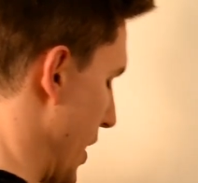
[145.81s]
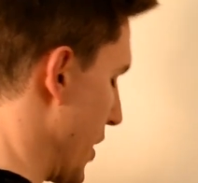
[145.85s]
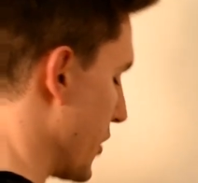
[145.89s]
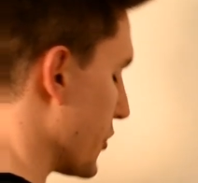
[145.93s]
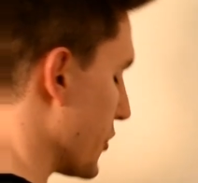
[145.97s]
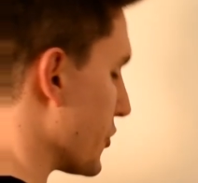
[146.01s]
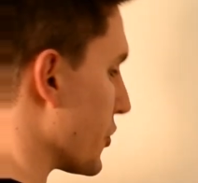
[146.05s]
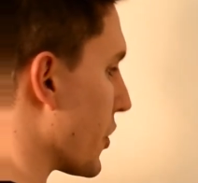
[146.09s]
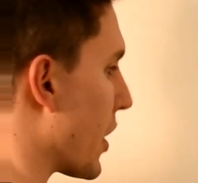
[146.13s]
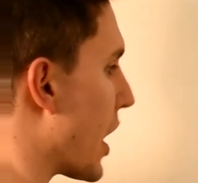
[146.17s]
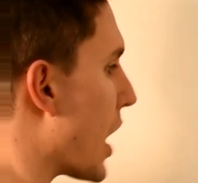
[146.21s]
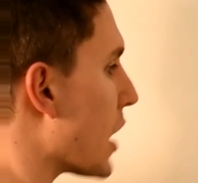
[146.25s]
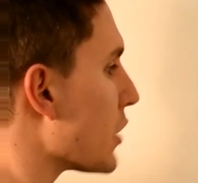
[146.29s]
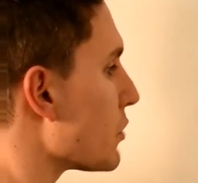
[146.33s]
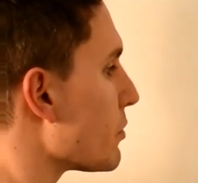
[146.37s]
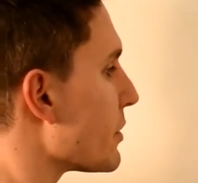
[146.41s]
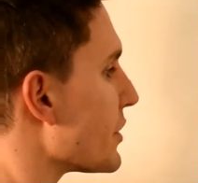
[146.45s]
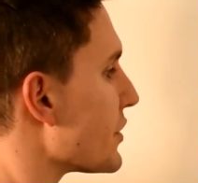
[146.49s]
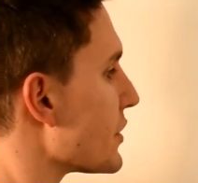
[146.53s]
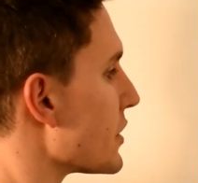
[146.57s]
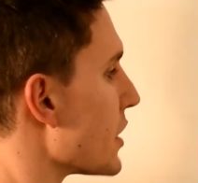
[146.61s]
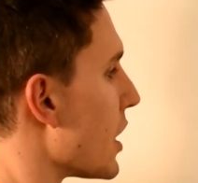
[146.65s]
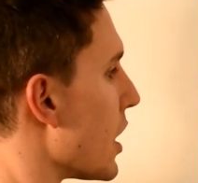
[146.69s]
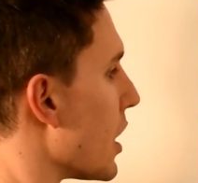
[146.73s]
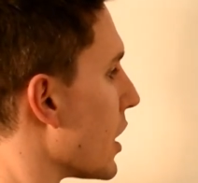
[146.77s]
So how do we
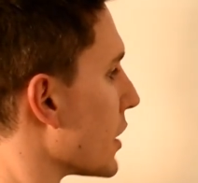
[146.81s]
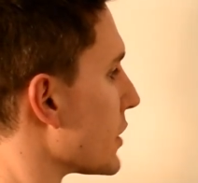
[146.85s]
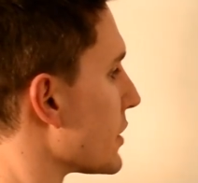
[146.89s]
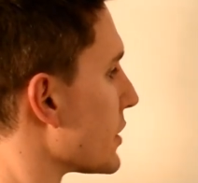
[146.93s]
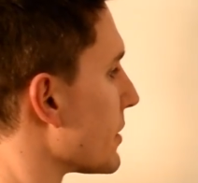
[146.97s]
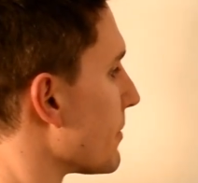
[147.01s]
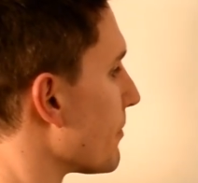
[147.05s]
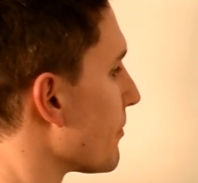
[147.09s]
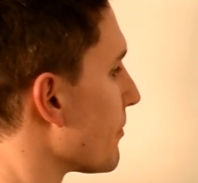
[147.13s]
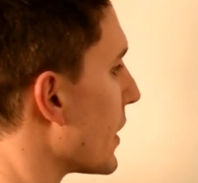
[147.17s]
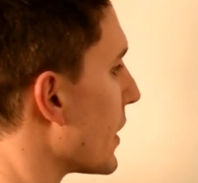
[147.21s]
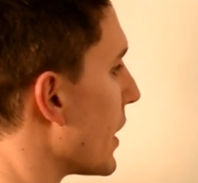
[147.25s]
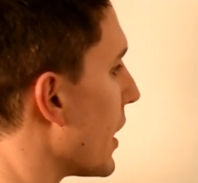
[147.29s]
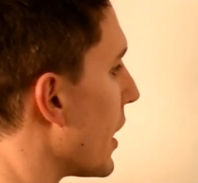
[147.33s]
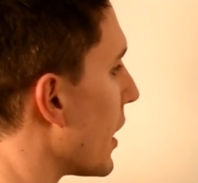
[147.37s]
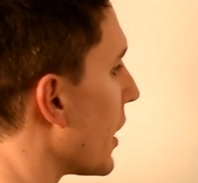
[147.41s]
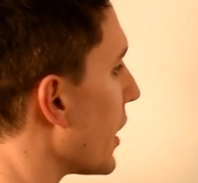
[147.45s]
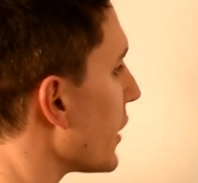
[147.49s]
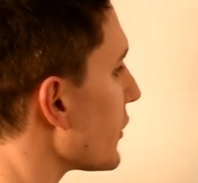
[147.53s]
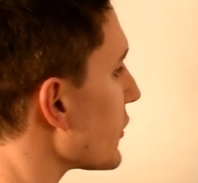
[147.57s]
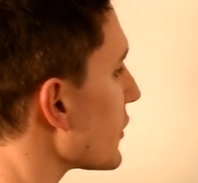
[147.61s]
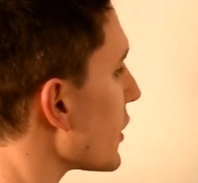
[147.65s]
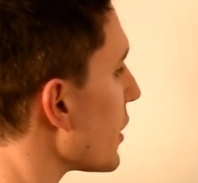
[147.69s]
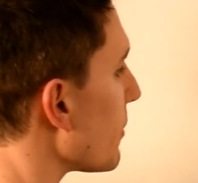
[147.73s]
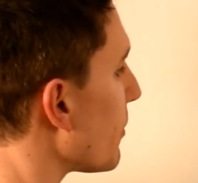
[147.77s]
start?
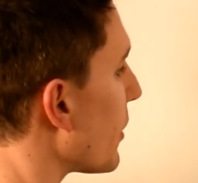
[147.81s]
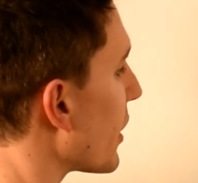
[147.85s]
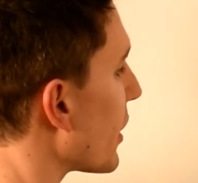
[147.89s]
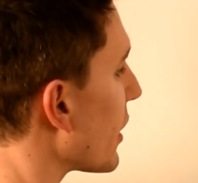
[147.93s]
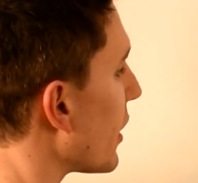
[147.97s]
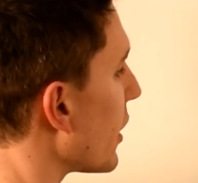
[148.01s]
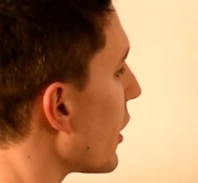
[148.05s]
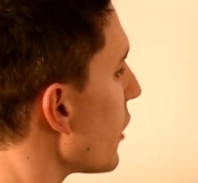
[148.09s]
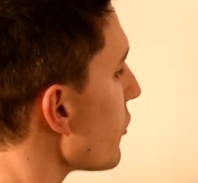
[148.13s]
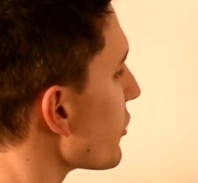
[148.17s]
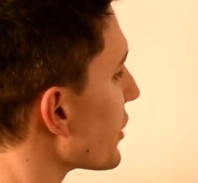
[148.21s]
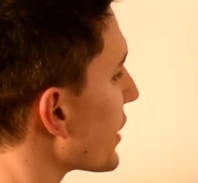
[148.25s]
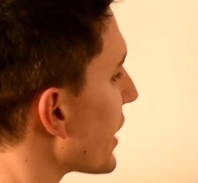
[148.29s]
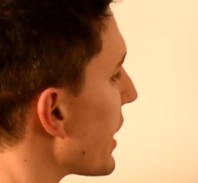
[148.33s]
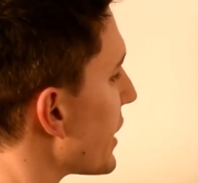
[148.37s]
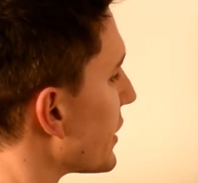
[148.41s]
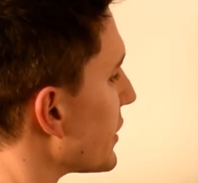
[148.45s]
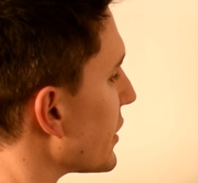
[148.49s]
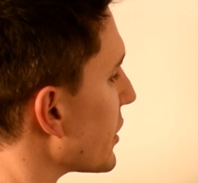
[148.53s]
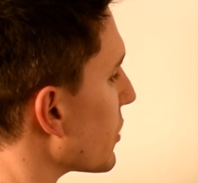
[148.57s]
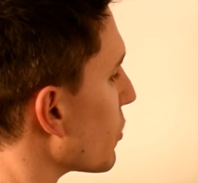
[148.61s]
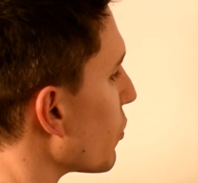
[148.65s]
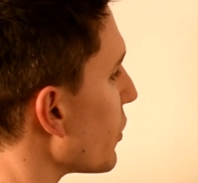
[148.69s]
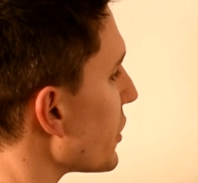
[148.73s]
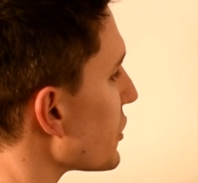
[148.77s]
Let's start by
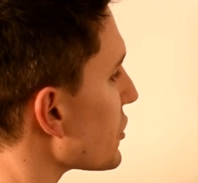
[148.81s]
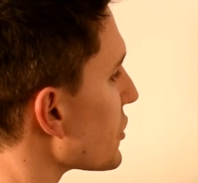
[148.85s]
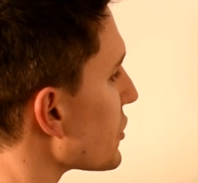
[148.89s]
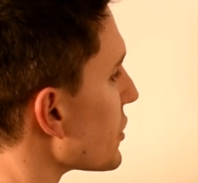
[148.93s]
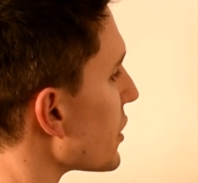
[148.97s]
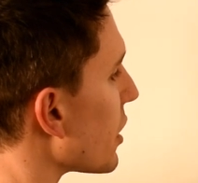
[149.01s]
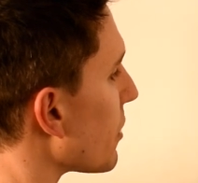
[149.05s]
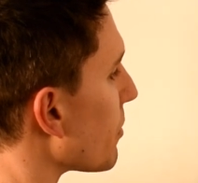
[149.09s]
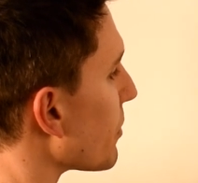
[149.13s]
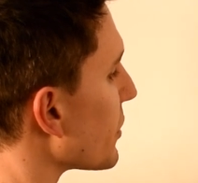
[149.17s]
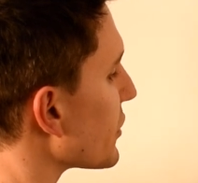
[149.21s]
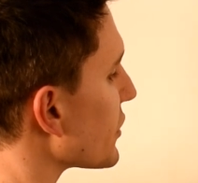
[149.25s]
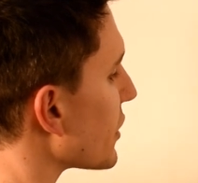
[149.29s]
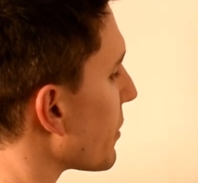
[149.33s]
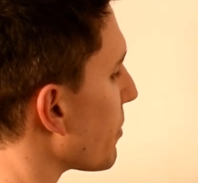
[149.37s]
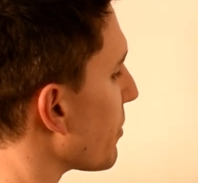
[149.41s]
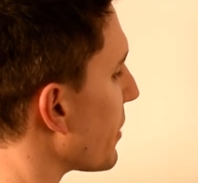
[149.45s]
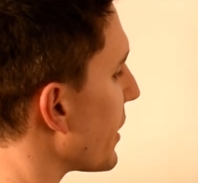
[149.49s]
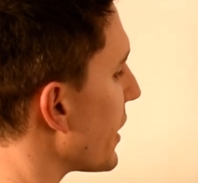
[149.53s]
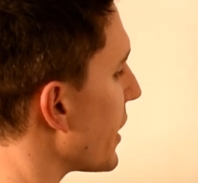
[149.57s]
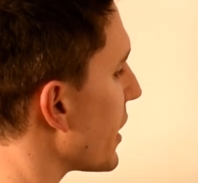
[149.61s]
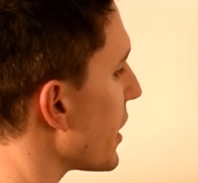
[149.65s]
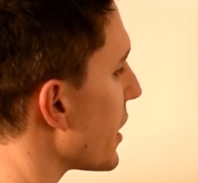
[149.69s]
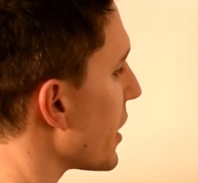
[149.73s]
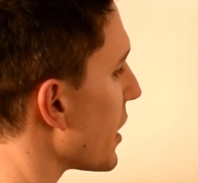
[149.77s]
locating which numbers
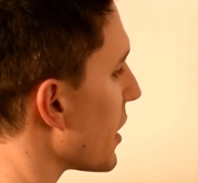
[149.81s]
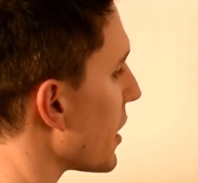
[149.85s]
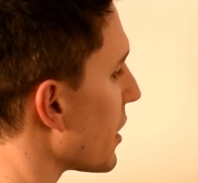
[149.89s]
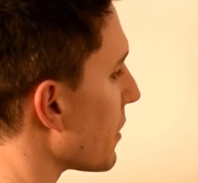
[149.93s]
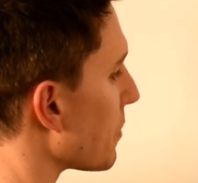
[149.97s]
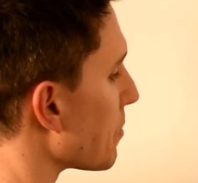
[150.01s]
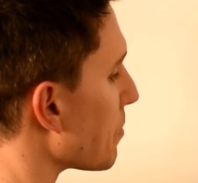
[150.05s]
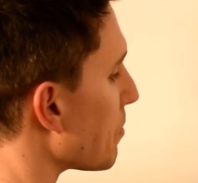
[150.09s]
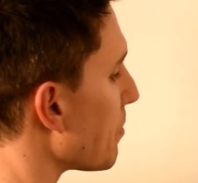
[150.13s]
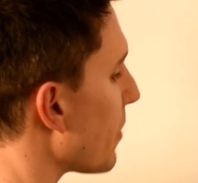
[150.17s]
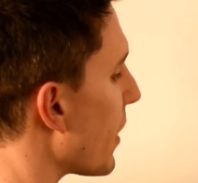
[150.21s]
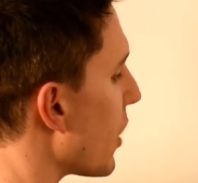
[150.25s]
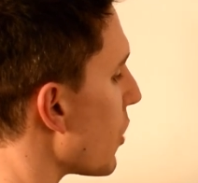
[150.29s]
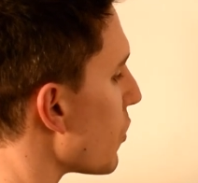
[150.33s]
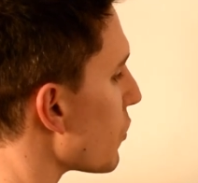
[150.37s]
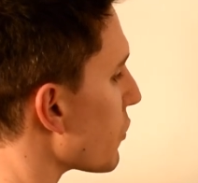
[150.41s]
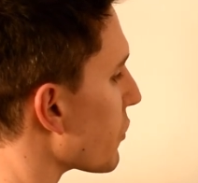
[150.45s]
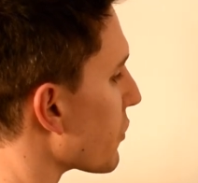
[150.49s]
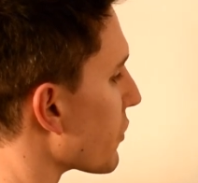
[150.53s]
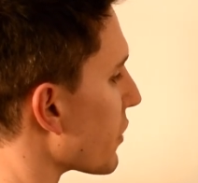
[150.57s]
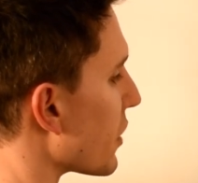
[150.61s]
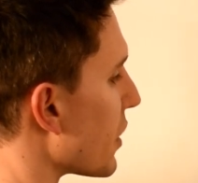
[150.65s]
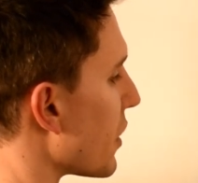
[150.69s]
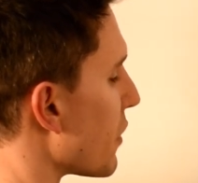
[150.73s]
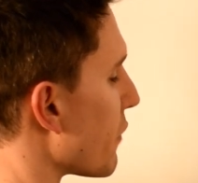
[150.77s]
appear in
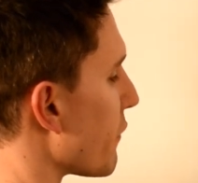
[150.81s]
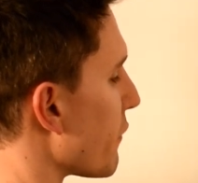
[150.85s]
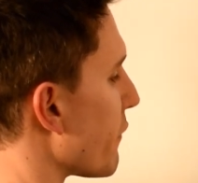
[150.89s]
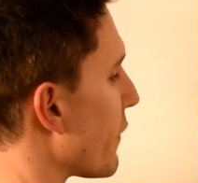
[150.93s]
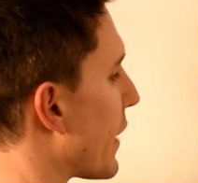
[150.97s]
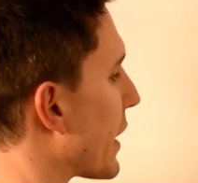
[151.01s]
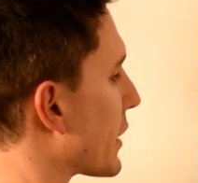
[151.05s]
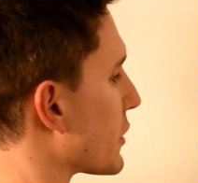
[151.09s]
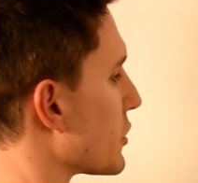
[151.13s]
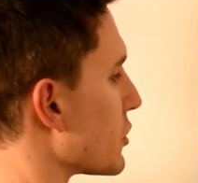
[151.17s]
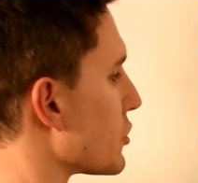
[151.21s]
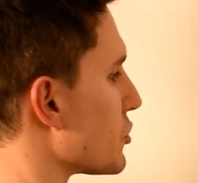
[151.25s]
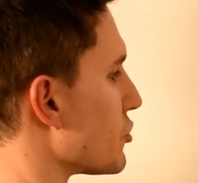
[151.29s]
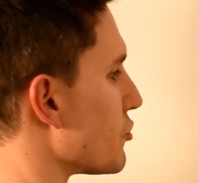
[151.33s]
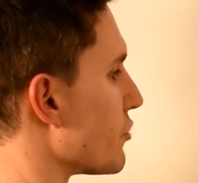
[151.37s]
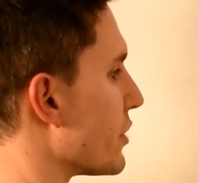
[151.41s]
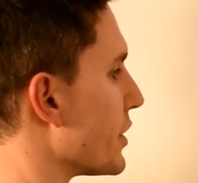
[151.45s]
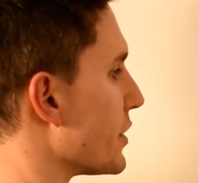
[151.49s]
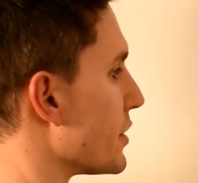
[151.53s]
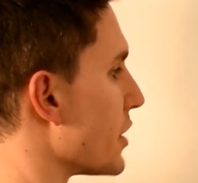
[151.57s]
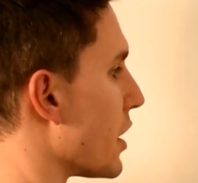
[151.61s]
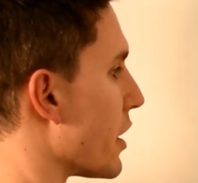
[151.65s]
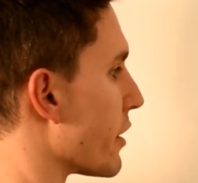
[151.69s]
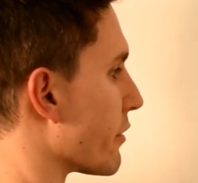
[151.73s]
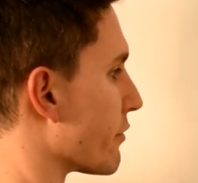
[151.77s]
both factor
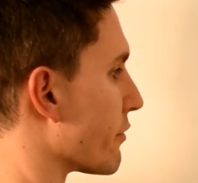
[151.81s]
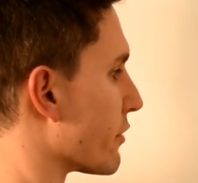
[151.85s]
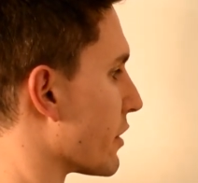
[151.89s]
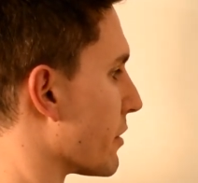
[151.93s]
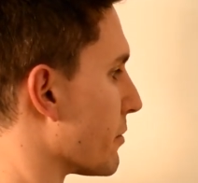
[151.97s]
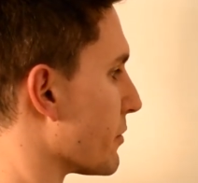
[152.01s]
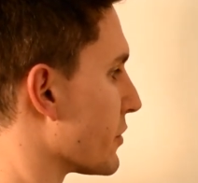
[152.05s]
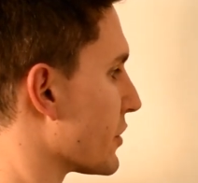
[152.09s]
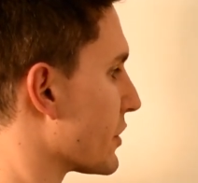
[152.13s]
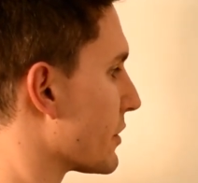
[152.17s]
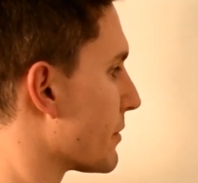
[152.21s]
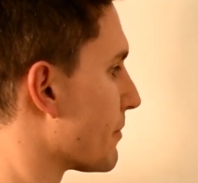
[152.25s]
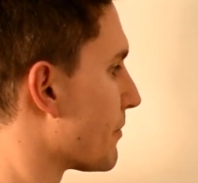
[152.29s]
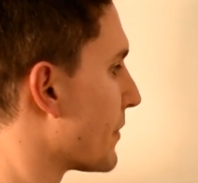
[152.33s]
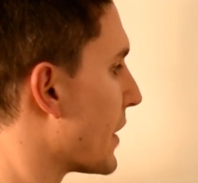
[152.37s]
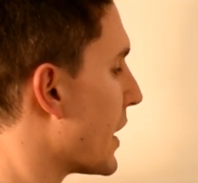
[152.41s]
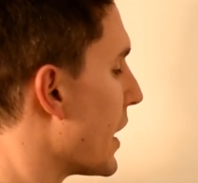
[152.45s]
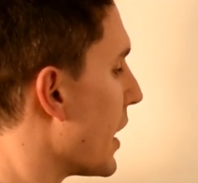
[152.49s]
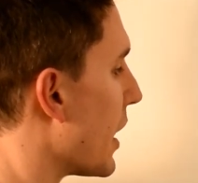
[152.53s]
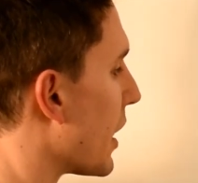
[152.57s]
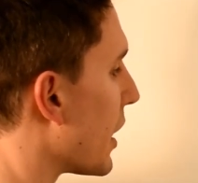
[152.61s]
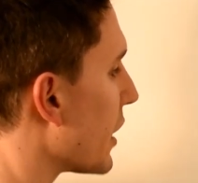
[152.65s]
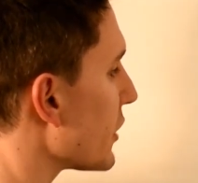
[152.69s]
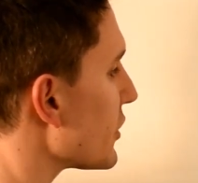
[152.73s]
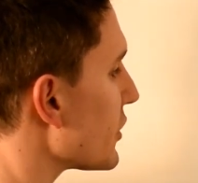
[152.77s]
tree diagrams.
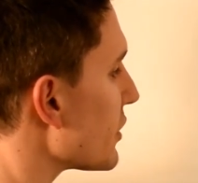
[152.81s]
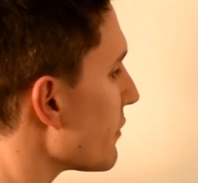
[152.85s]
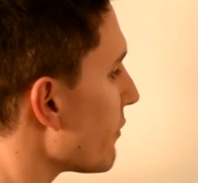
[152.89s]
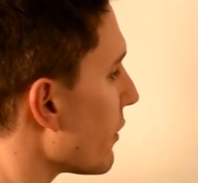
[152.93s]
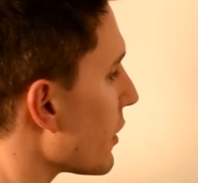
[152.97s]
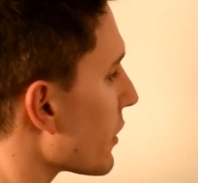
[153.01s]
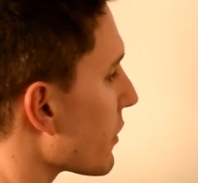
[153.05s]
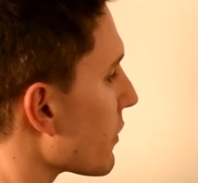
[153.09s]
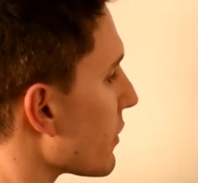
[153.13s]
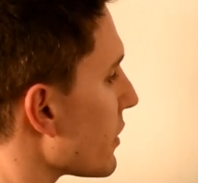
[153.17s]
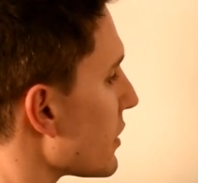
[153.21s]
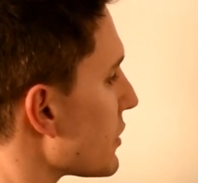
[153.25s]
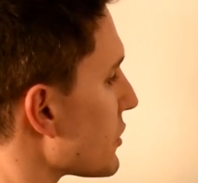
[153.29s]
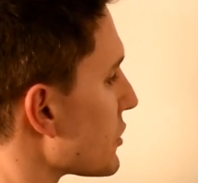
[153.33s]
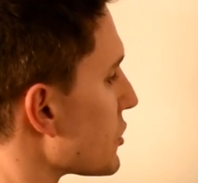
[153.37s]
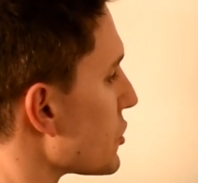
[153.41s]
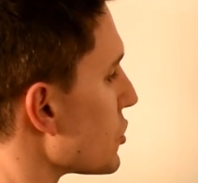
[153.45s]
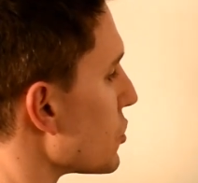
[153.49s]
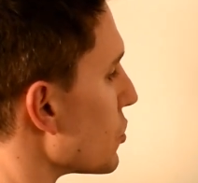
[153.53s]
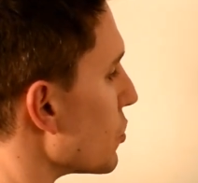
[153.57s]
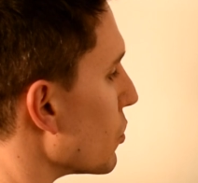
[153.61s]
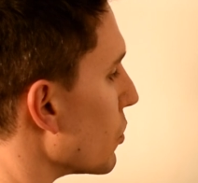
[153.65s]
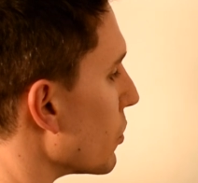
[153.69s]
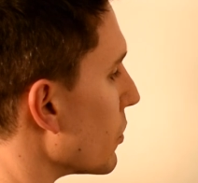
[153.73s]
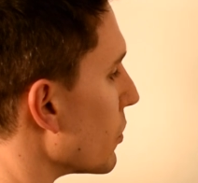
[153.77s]
Let's have a look at this
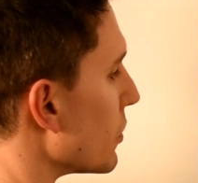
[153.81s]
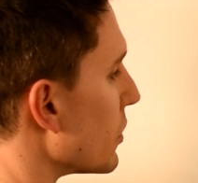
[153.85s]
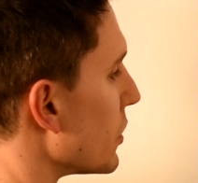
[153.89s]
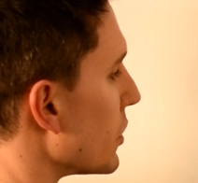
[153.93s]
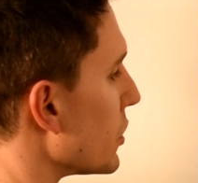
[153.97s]
2.